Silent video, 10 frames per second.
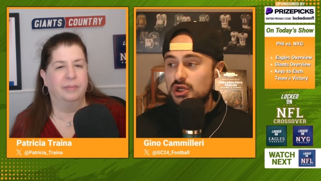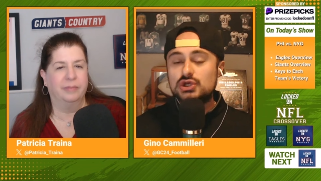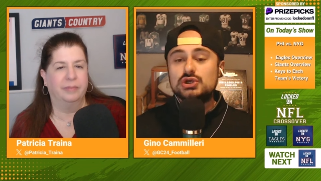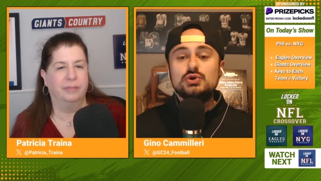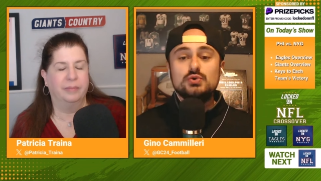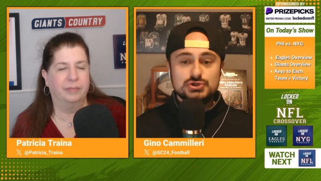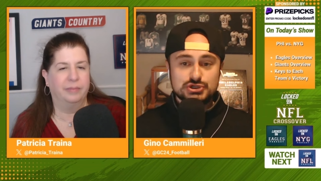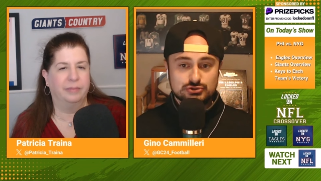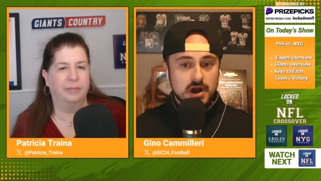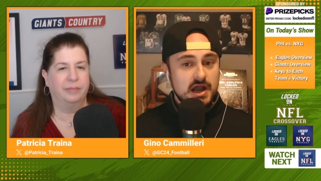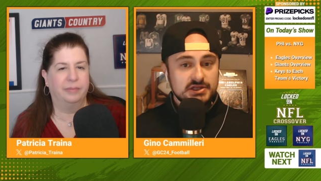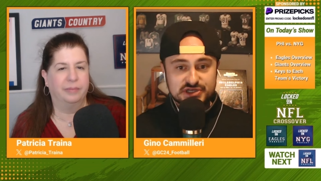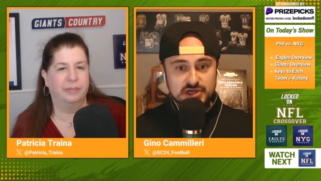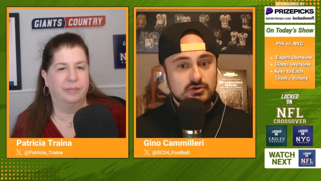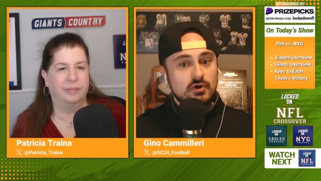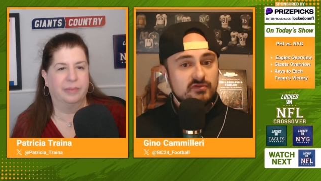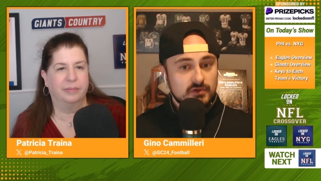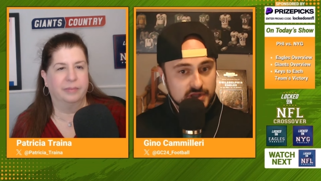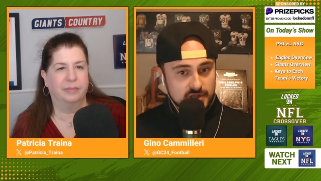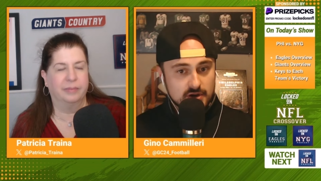Speaker 1: huge strides year
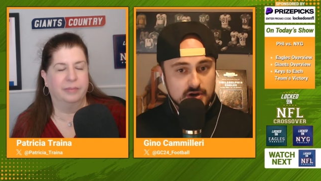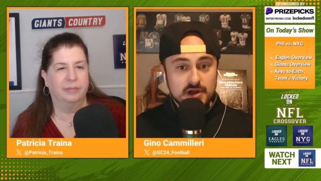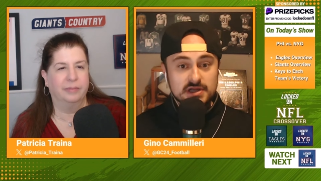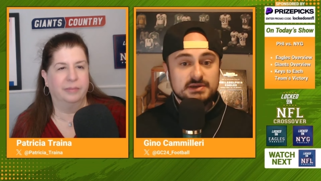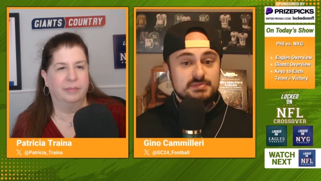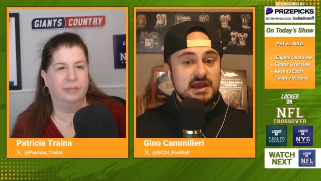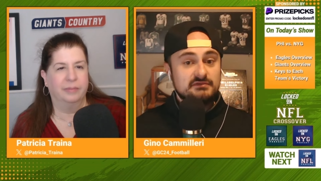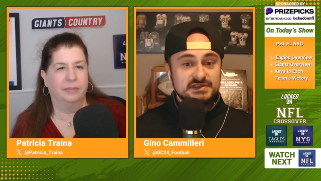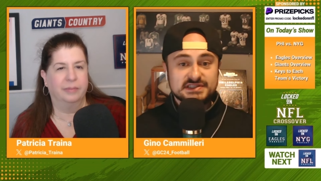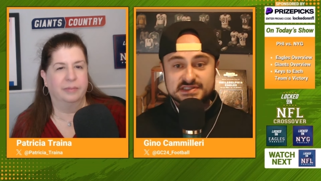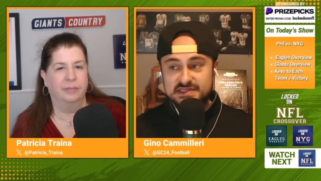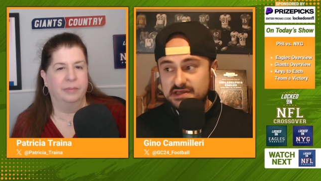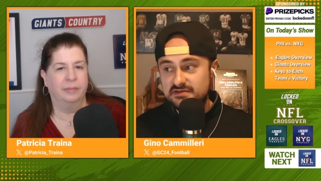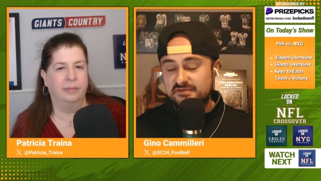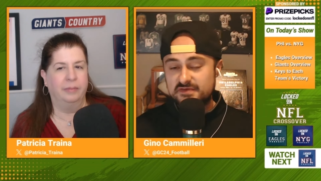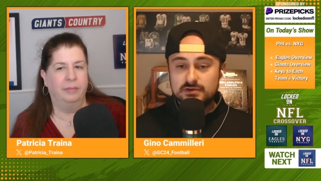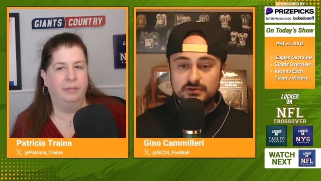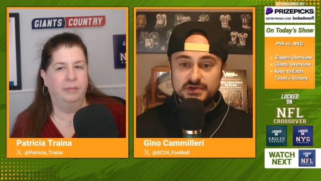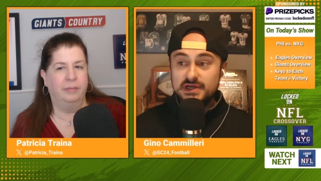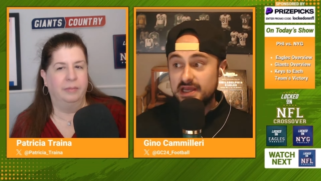over year to be able to see the
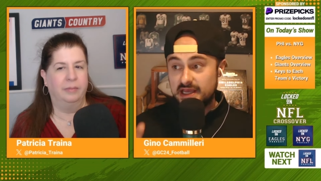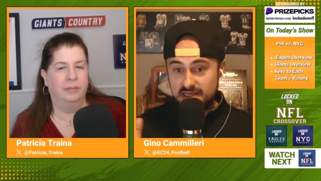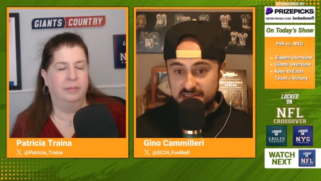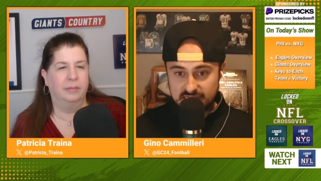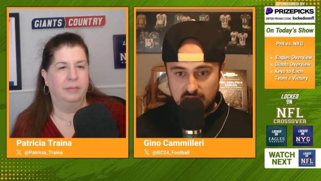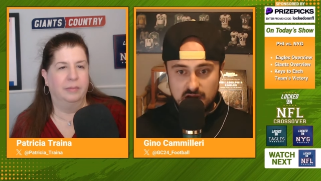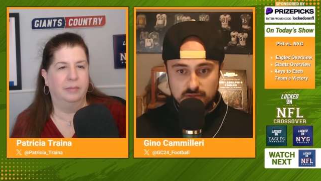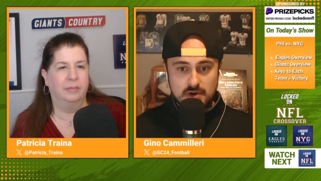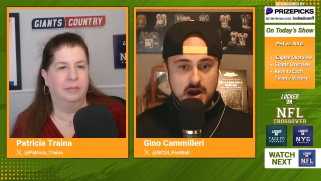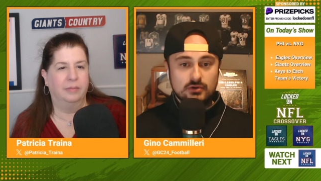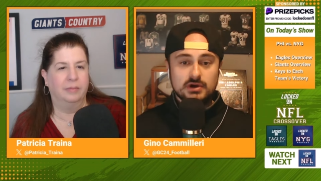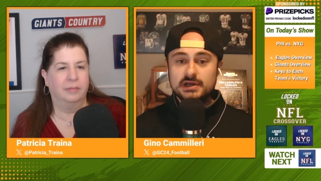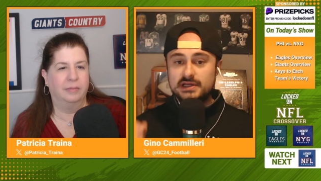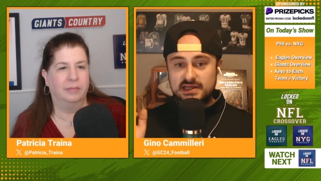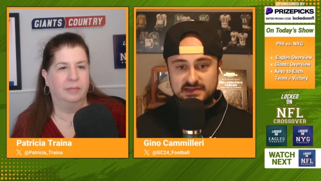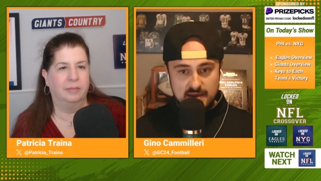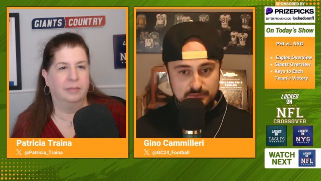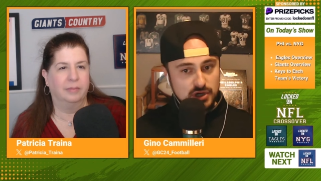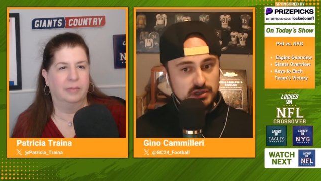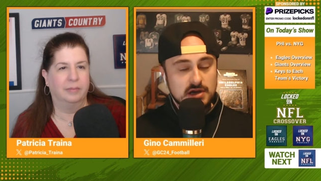field, hit his hot route, get that
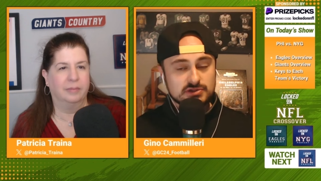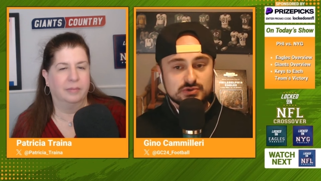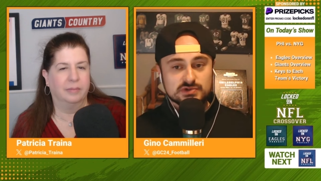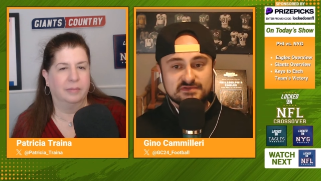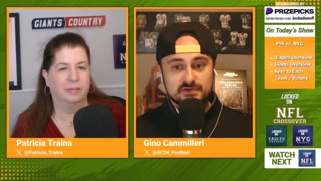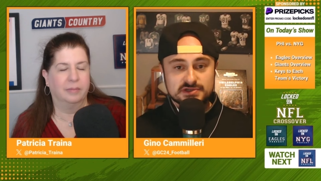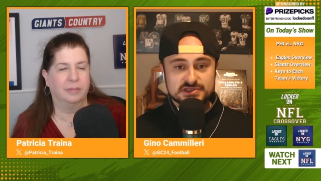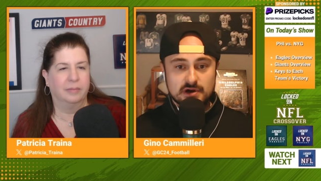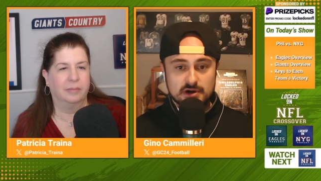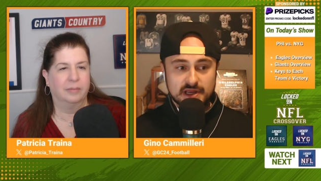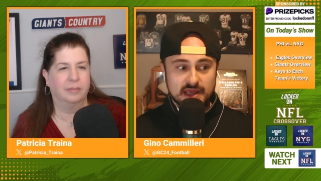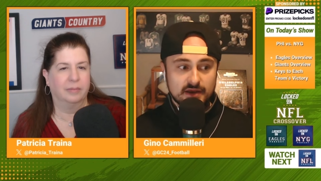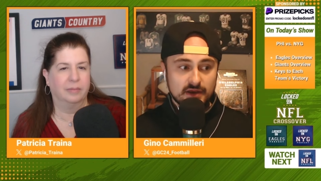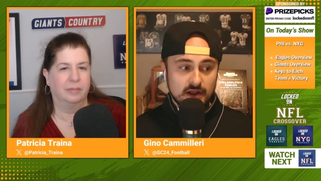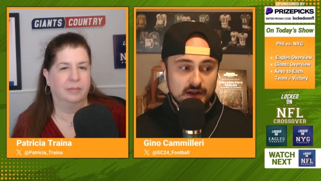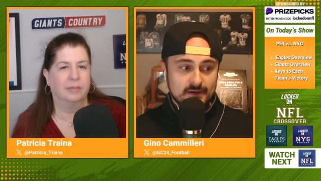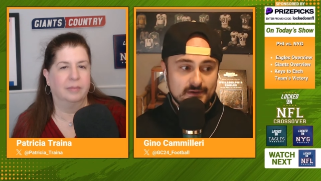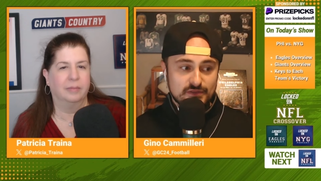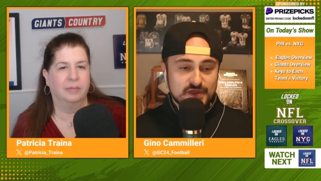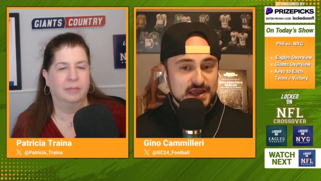ball out to his first target.
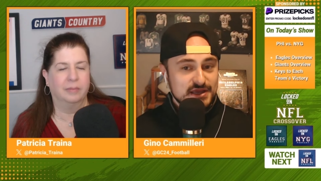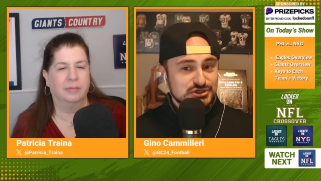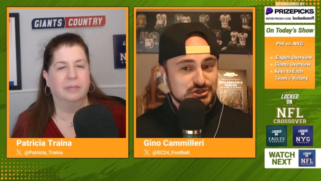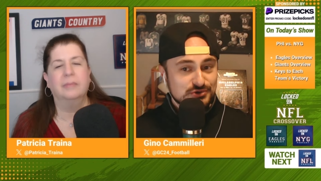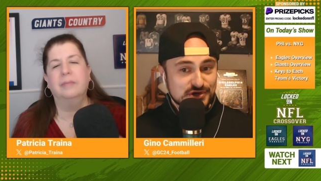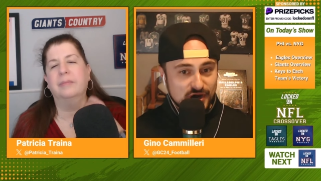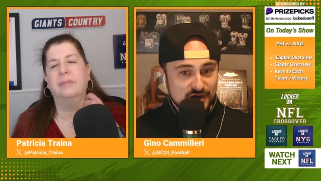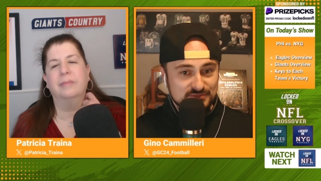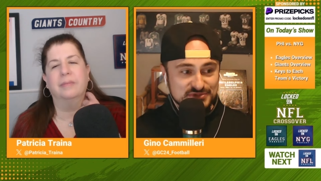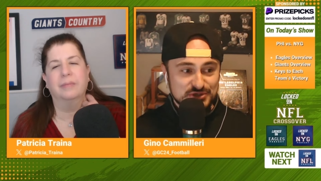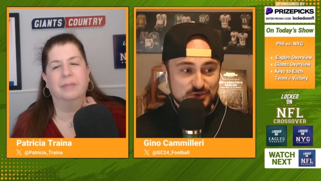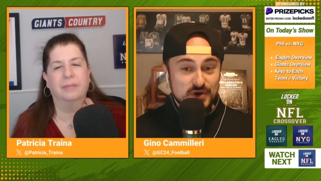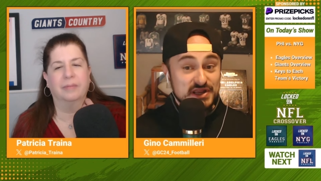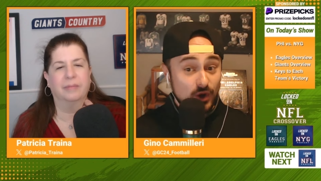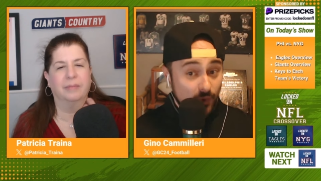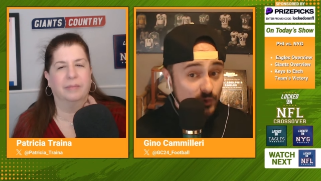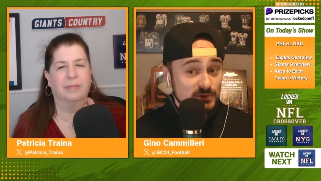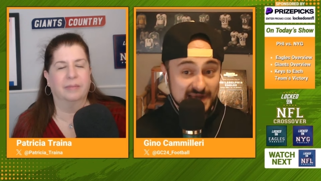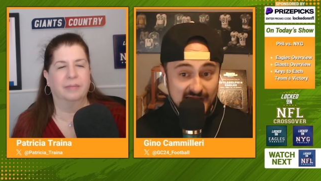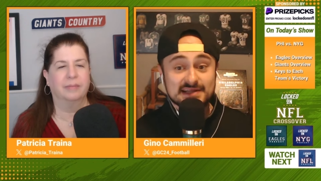The issue comes when he
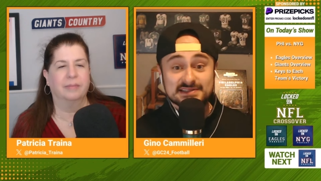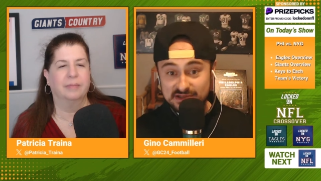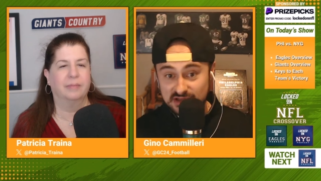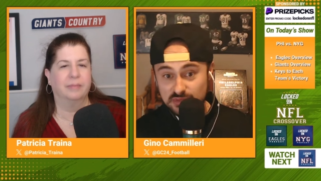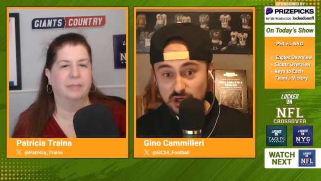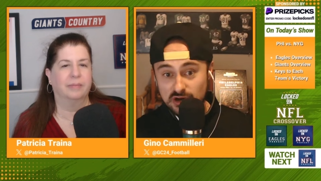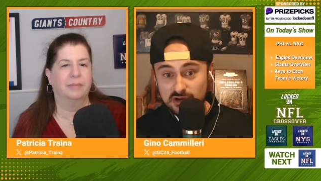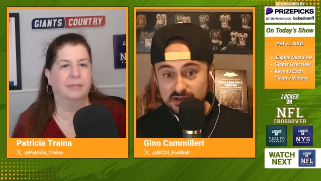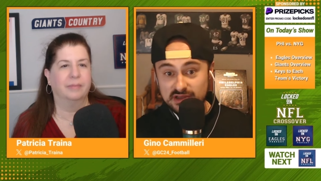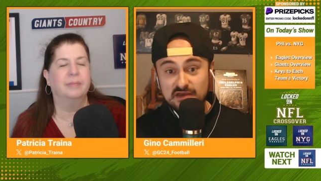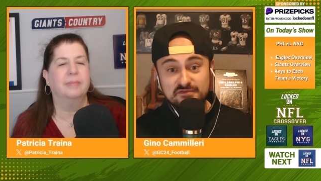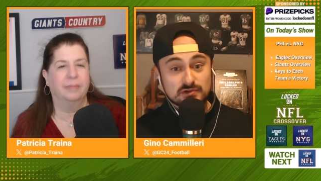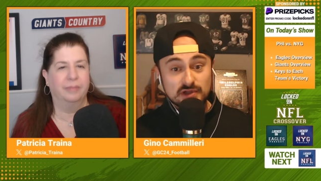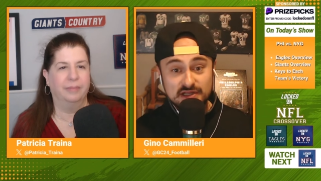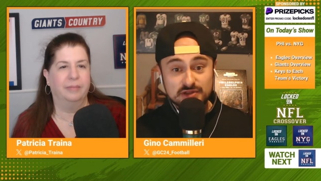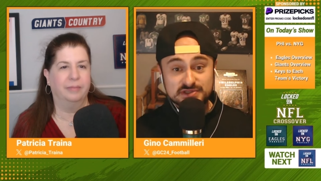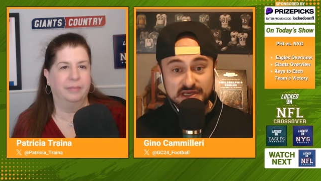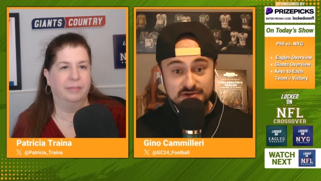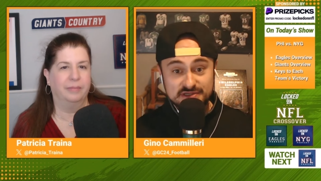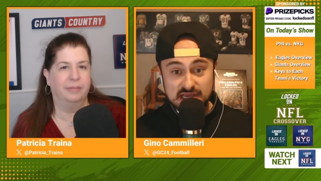holds on to the ball. If you look at those
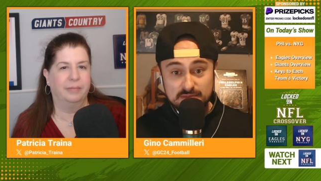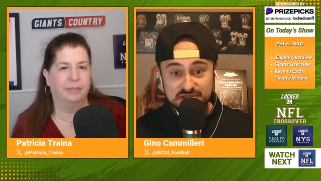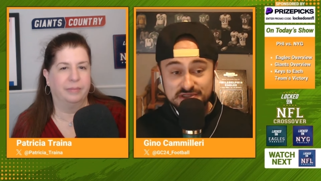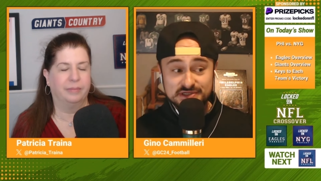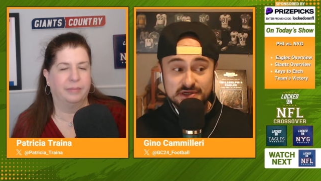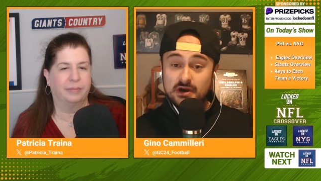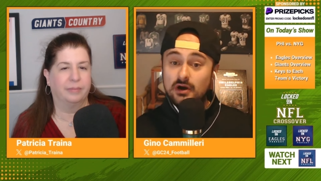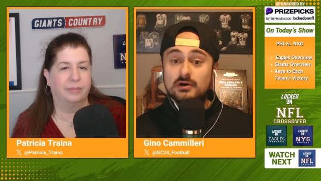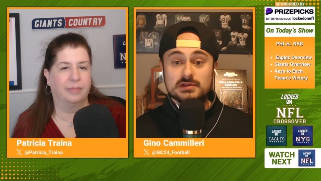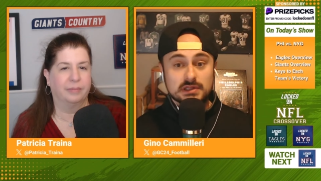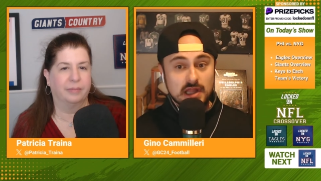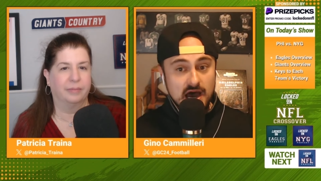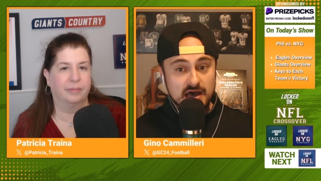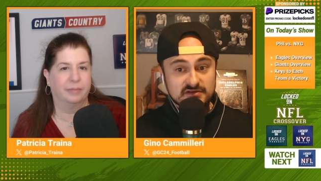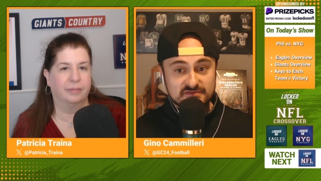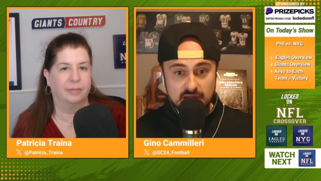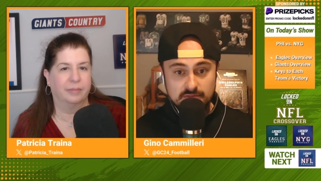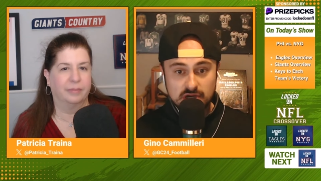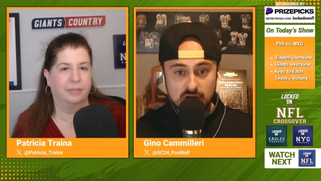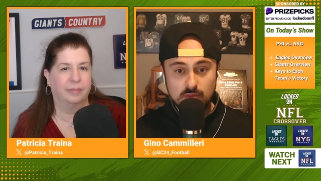interceptions, a lot of
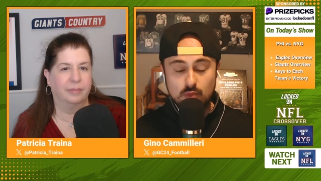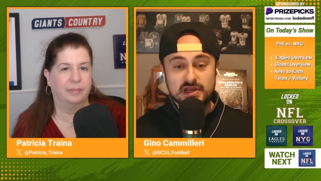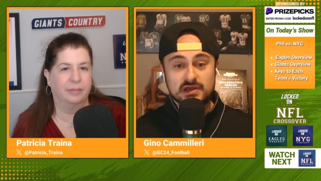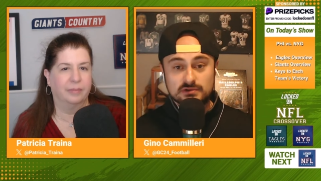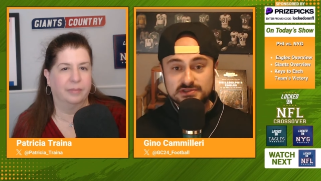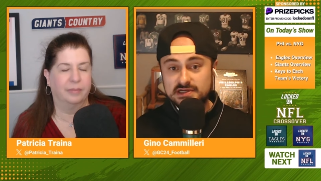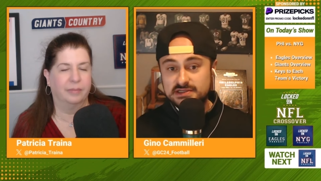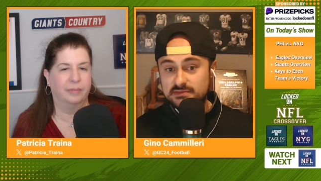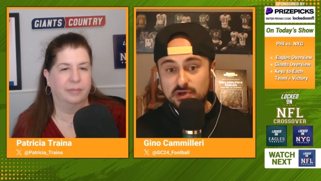them come when he holds onto the